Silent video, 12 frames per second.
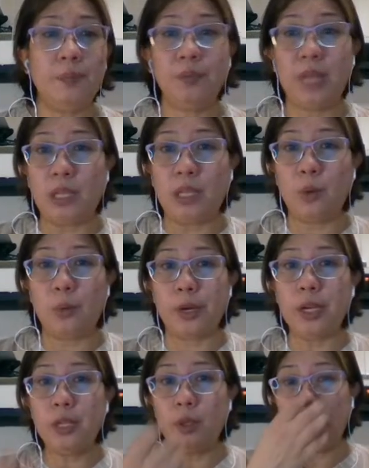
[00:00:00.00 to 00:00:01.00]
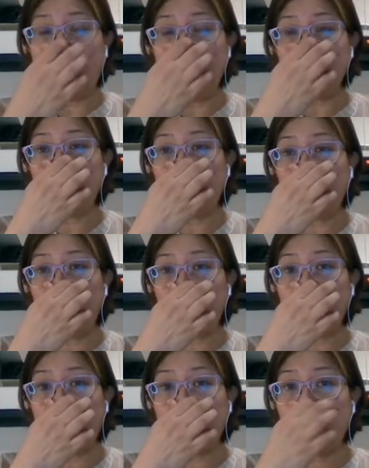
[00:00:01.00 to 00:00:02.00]
data word. Okay, so those
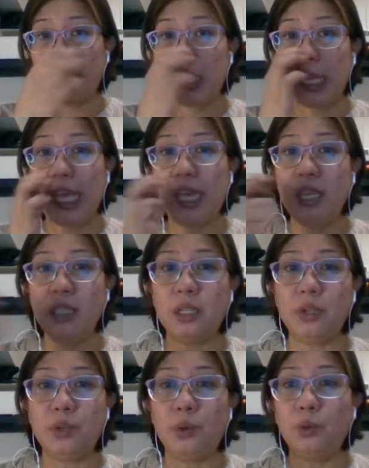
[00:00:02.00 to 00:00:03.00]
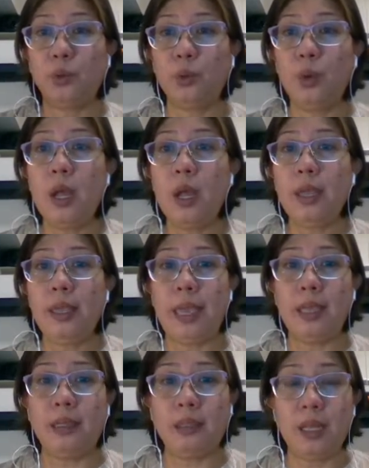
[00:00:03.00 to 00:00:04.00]
are your A0 to
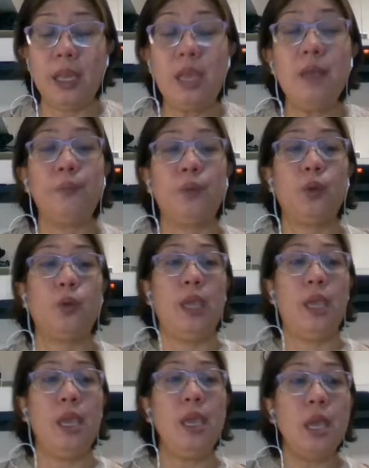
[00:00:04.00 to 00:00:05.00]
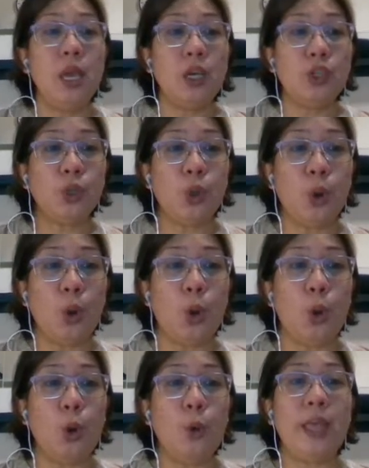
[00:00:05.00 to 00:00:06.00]
A3. Okay,
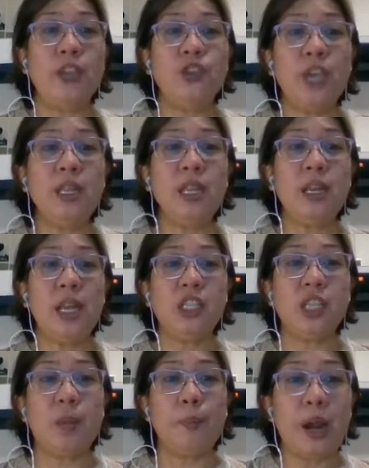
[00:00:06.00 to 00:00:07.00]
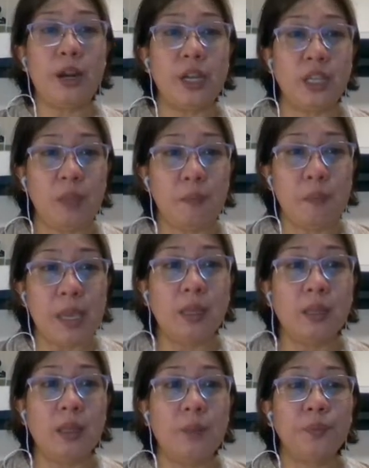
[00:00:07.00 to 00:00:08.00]
so and generates a parity bit
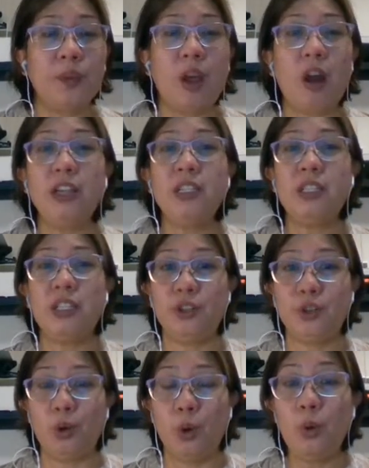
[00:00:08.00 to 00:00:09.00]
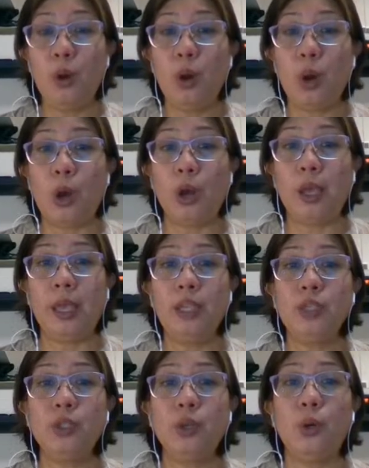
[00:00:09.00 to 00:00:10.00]
R0. Okay,
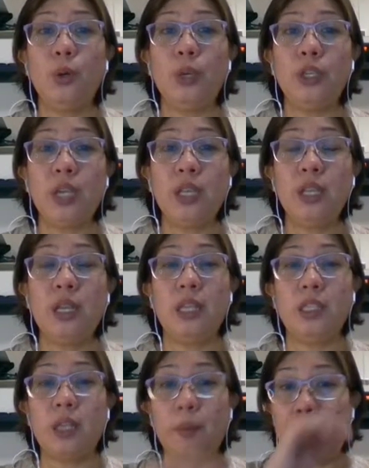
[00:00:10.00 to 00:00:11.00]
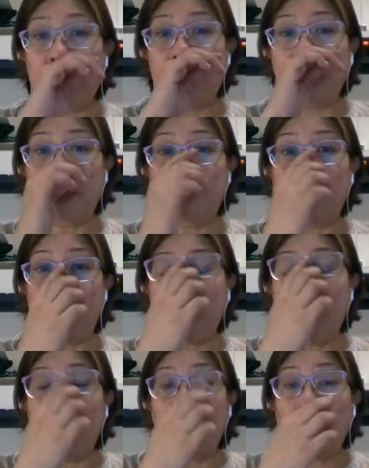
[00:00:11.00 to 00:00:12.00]
so it generates a parity bit
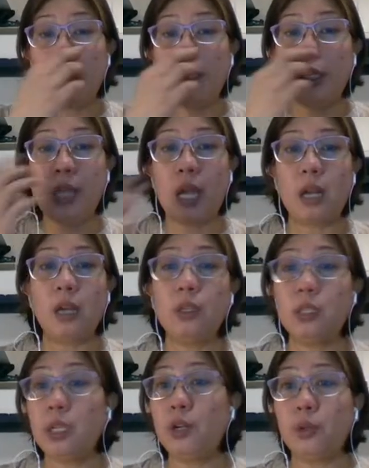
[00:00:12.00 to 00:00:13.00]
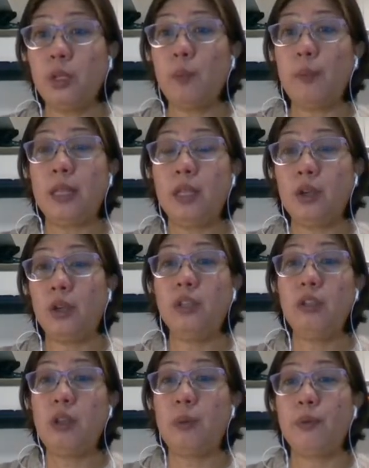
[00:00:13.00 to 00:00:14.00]
which is R0 depending on the
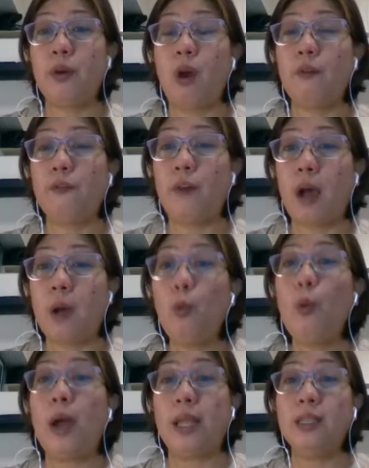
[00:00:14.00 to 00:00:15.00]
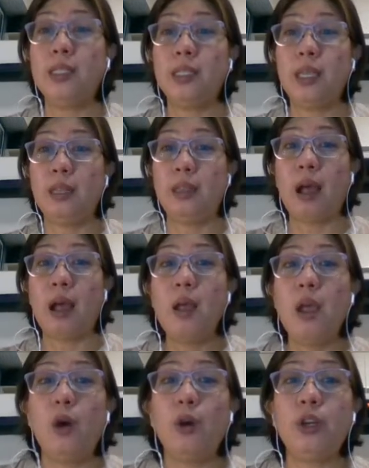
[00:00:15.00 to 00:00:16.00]
number of ones in the
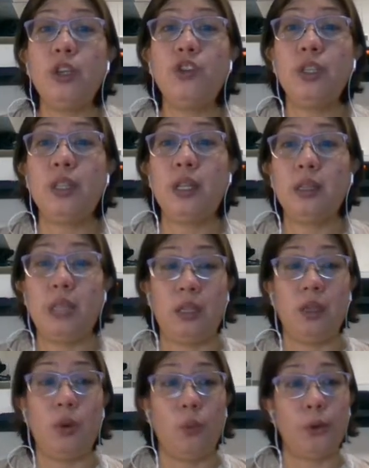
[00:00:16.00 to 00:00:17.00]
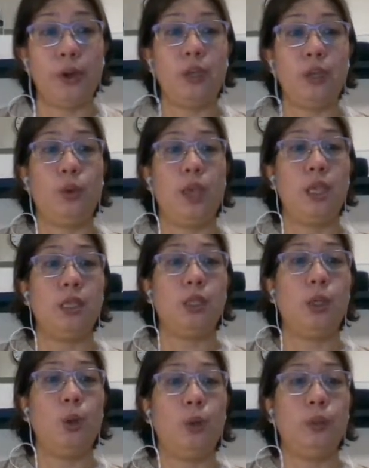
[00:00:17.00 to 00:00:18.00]
original data word. Okay,
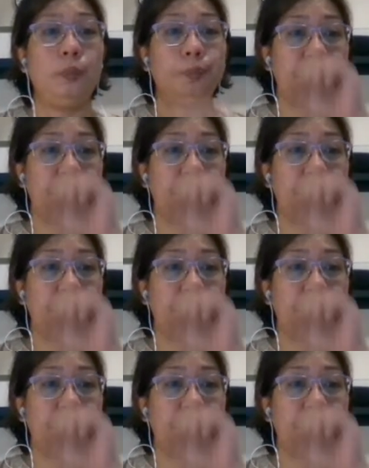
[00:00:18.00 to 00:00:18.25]
so